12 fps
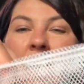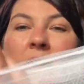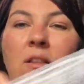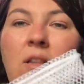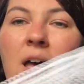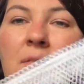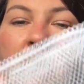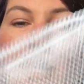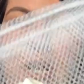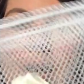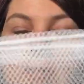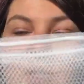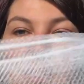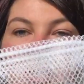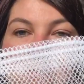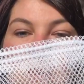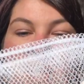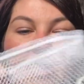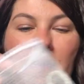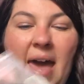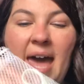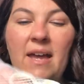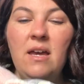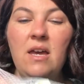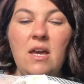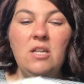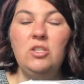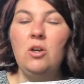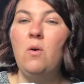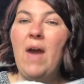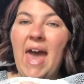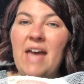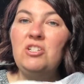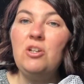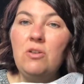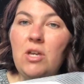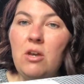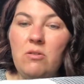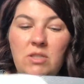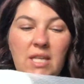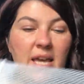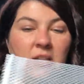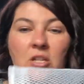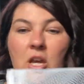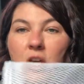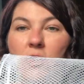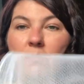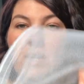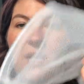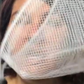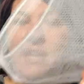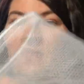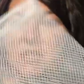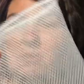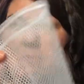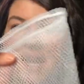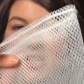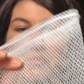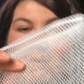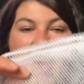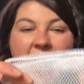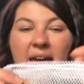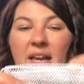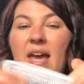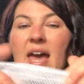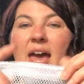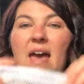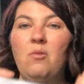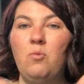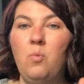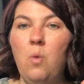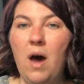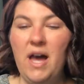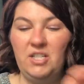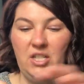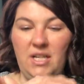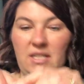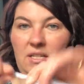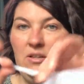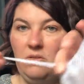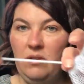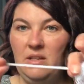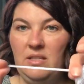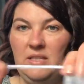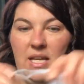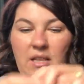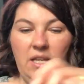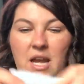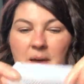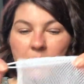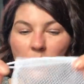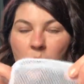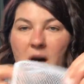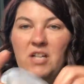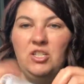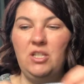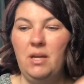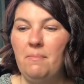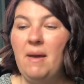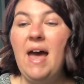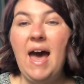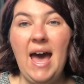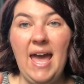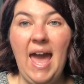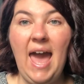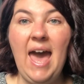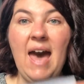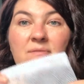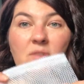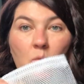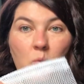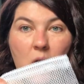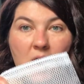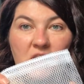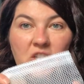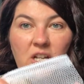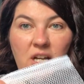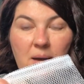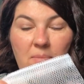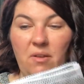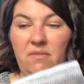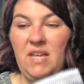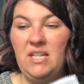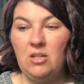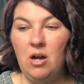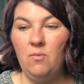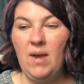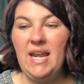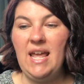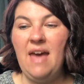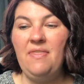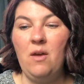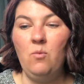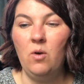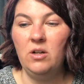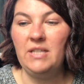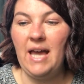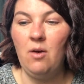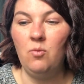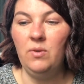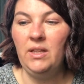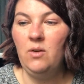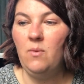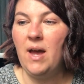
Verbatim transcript: I love that it comes in this mesh bag. So as you use these, you put it in this mesh bag, wash it, you seal it up, wash them. I have washed a couple of these already and they worked out really